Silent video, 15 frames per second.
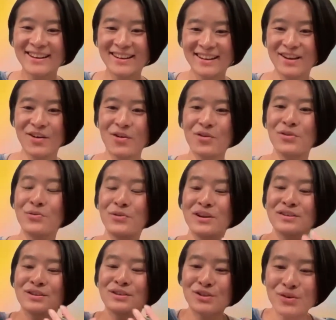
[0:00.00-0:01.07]
and or
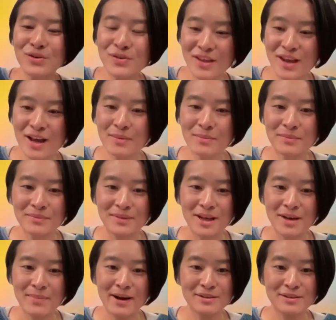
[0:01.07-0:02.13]
reassure them
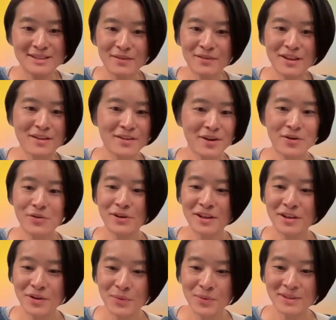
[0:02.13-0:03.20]
about something they
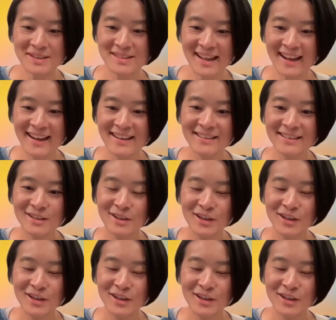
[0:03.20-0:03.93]
already knew inside.